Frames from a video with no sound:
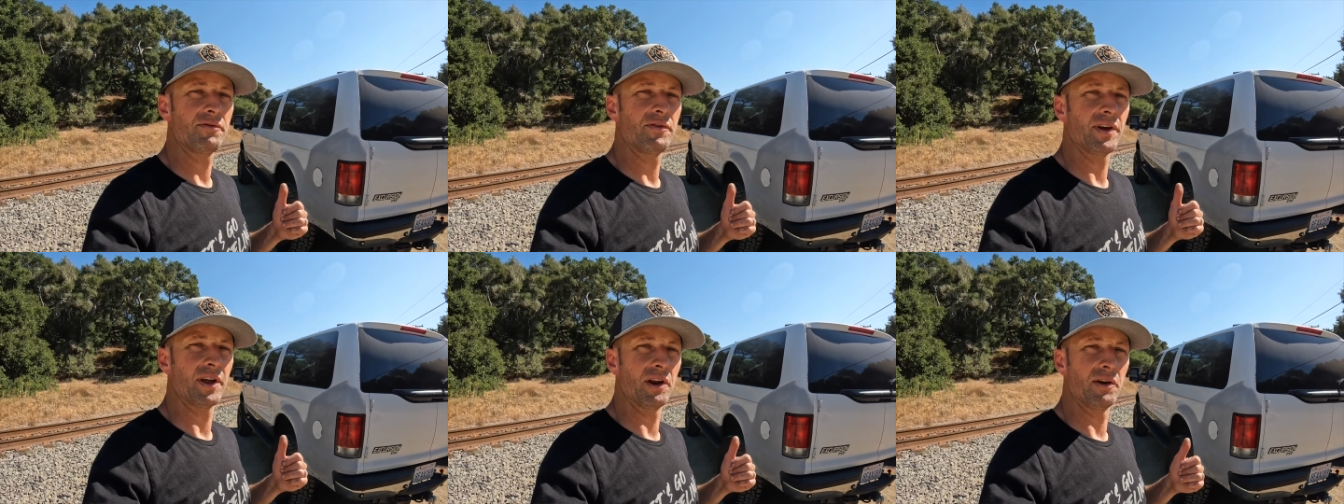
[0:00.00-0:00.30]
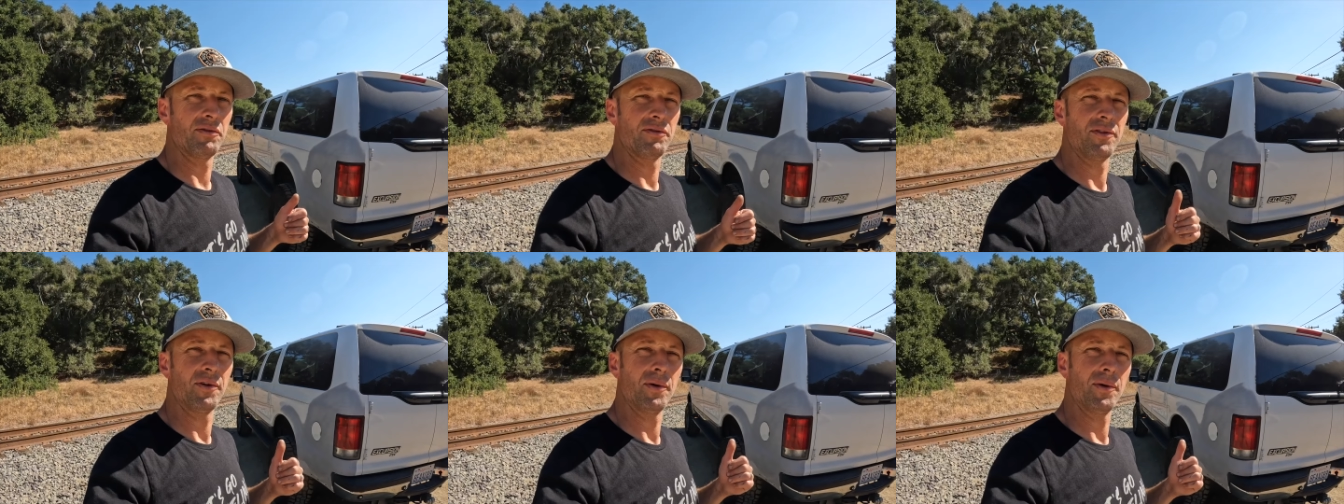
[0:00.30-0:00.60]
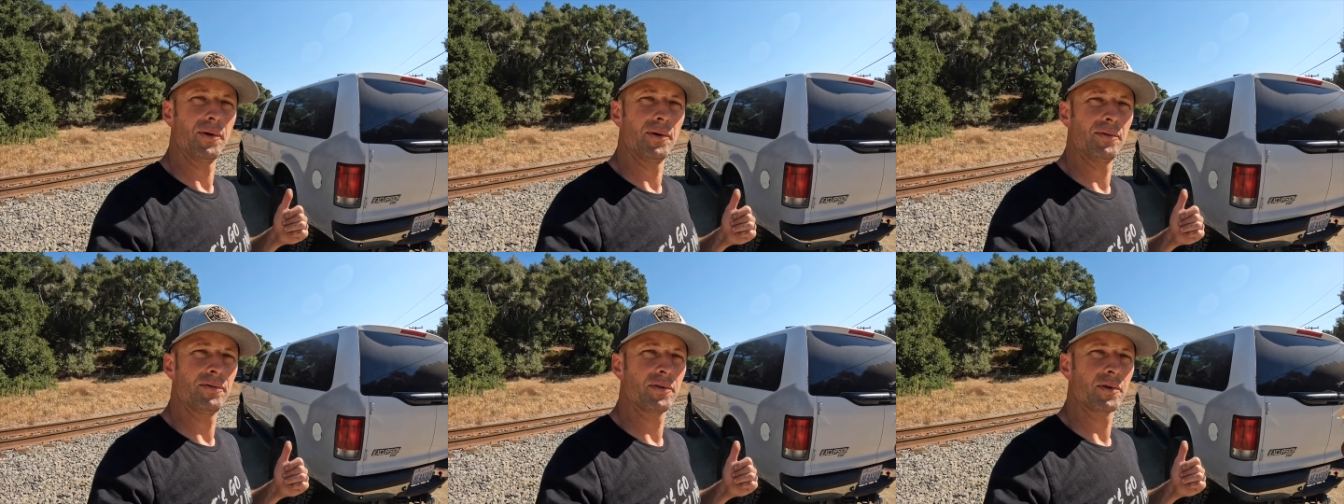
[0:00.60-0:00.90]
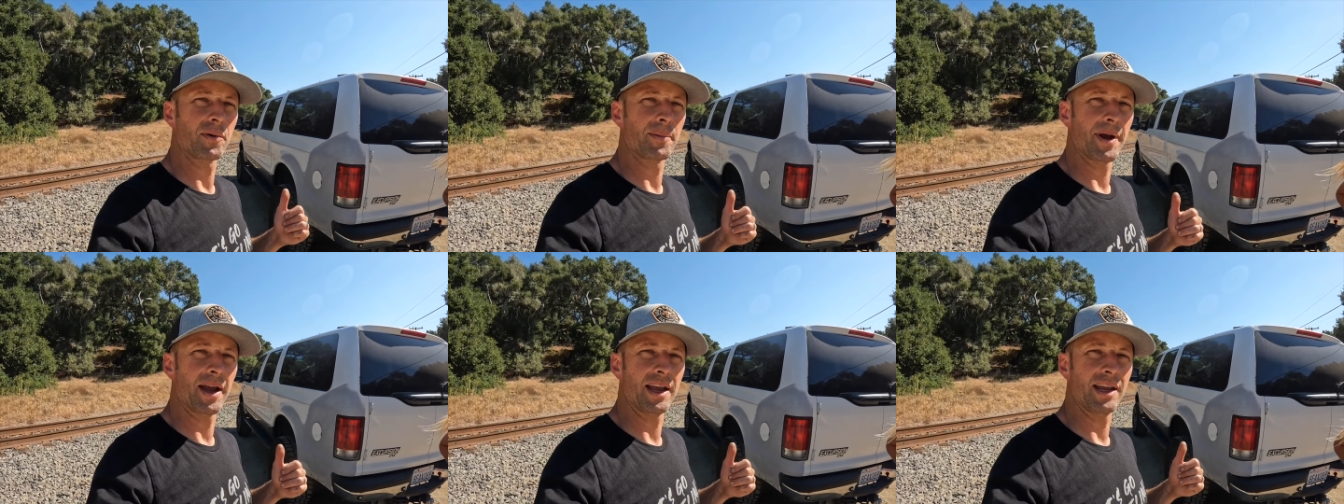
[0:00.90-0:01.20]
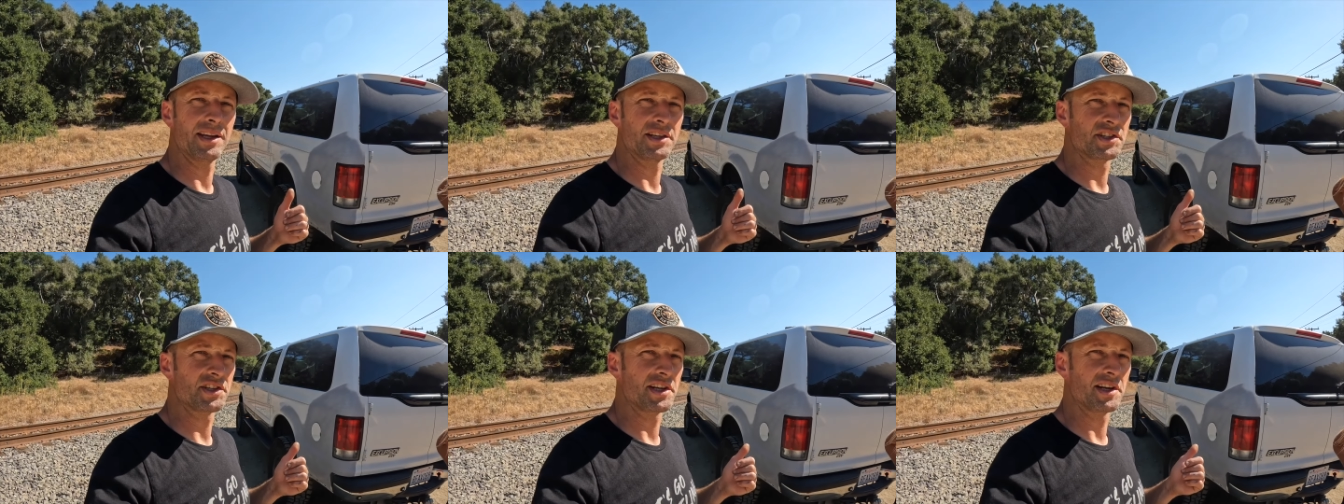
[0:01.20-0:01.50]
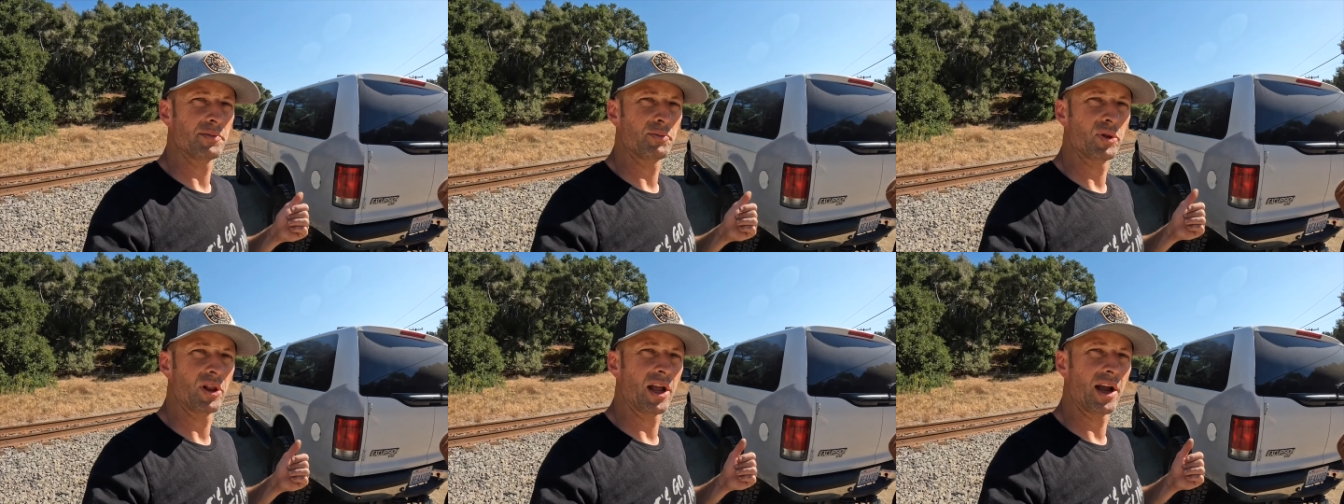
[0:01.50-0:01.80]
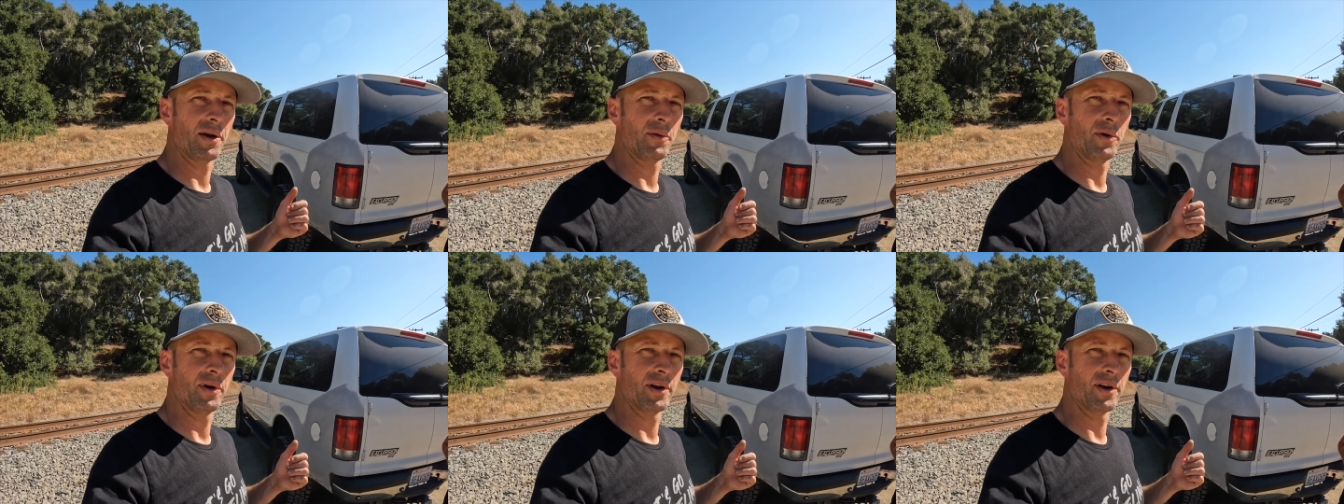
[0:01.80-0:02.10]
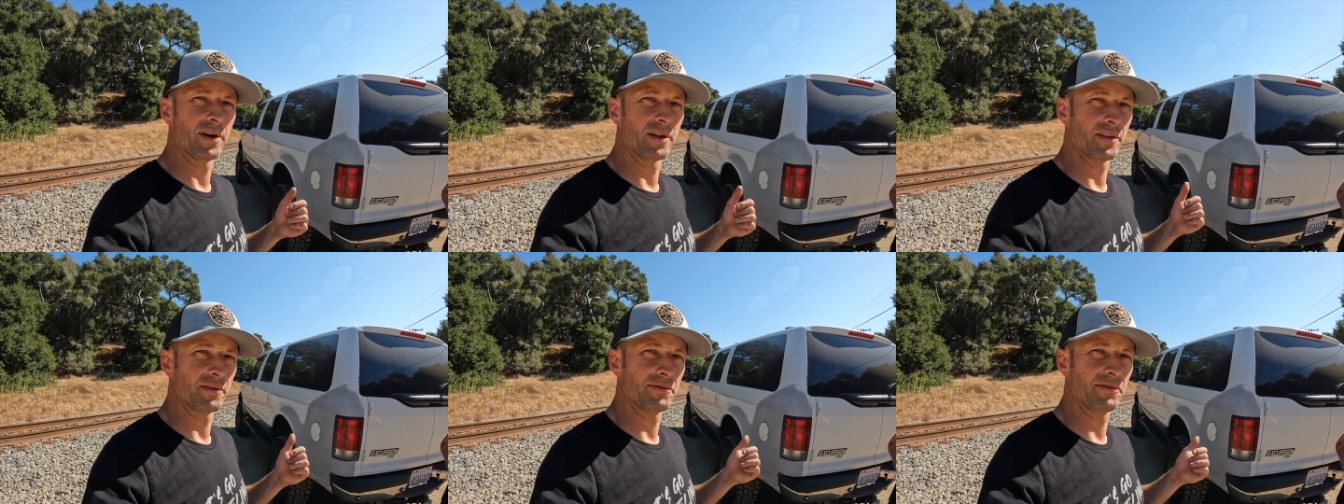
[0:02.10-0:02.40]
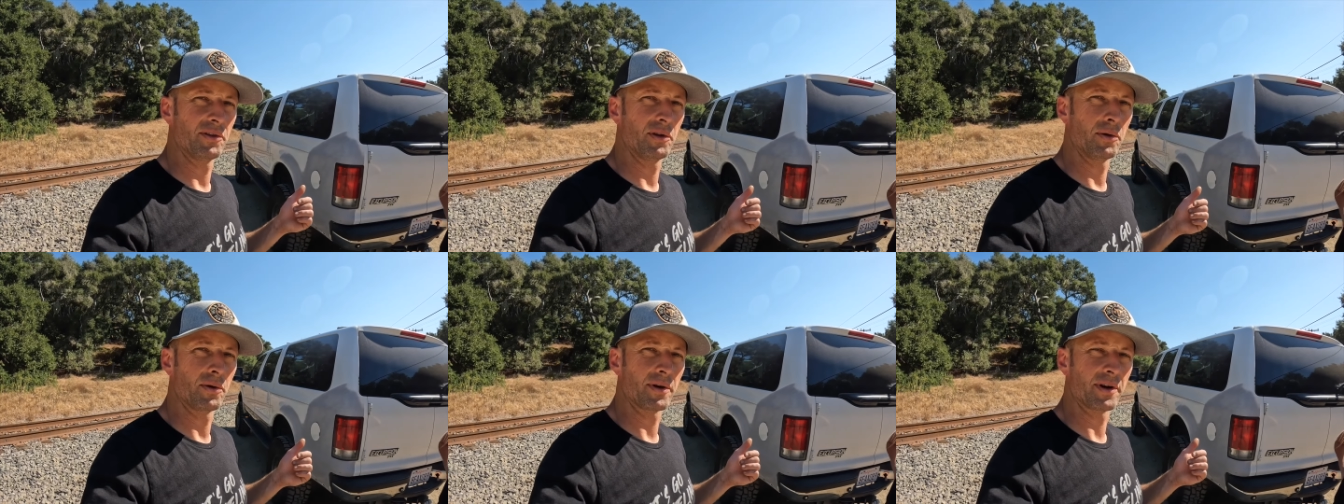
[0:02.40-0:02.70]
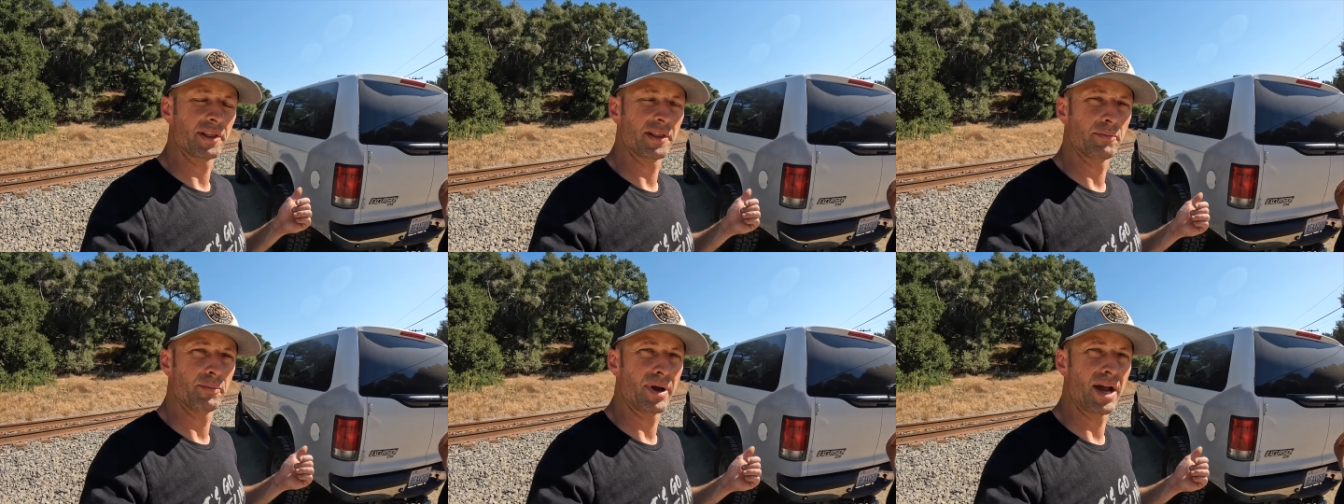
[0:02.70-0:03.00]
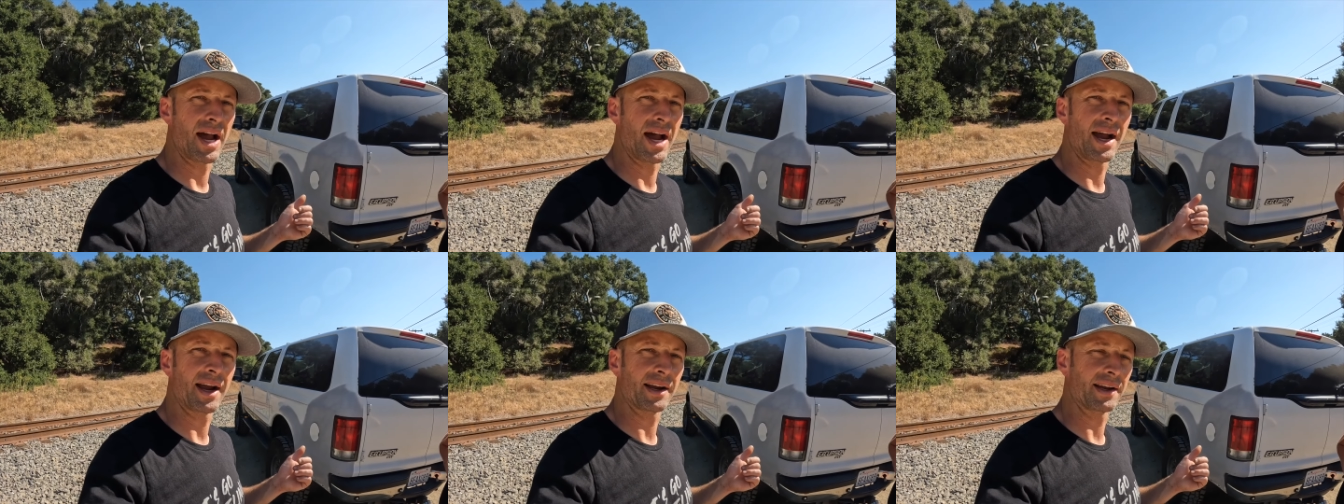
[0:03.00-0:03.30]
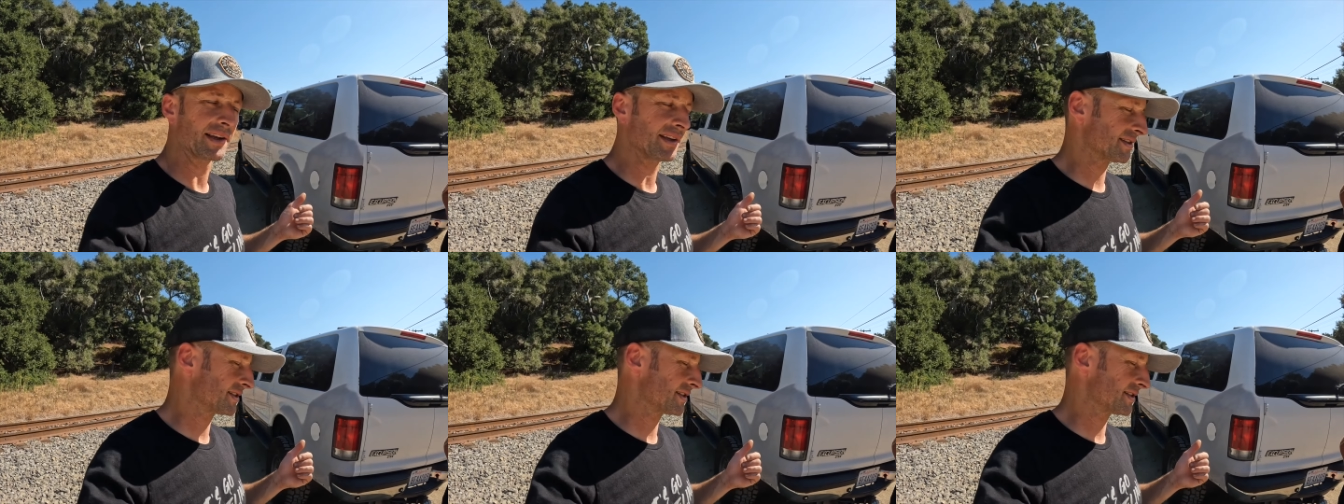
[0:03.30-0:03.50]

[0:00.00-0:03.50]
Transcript: fit a full four by eight sheet of plywood on the floor in the back.